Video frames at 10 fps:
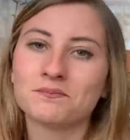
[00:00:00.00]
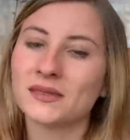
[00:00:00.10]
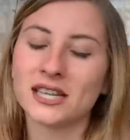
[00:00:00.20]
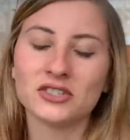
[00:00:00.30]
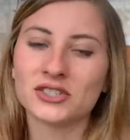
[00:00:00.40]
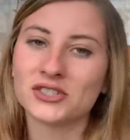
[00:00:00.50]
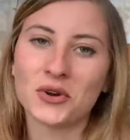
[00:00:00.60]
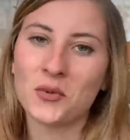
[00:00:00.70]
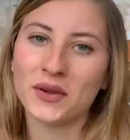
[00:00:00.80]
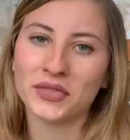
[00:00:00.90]
I just
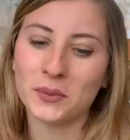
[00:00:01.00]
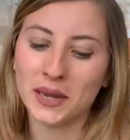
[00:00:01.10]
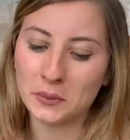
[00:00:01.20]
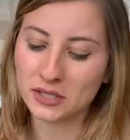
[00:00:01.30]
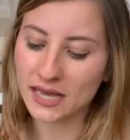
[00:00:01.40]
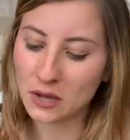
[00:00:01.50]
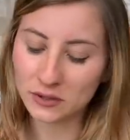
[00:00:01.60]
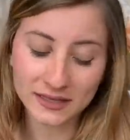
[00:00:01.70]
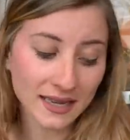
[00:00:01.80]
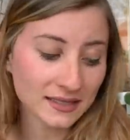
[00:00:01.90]
don't want the paper
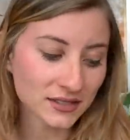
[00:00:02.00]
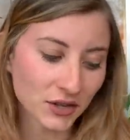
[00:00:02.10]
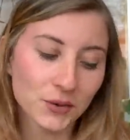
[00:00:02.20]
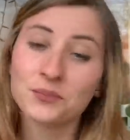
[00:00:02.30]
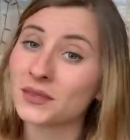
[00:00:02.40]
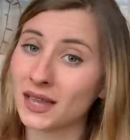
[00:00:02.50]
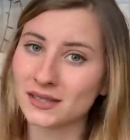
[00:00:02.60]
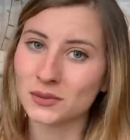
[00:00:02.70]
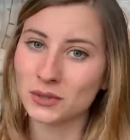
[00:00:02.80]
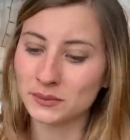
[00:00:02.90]
towels, guys. So got
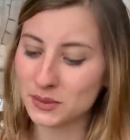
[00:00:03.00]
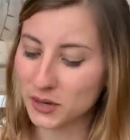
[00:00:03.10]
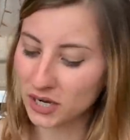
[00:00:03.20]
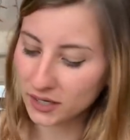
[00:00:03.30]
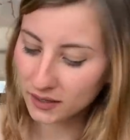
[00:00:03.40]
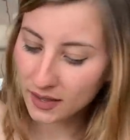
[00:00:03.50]
some Reptibark.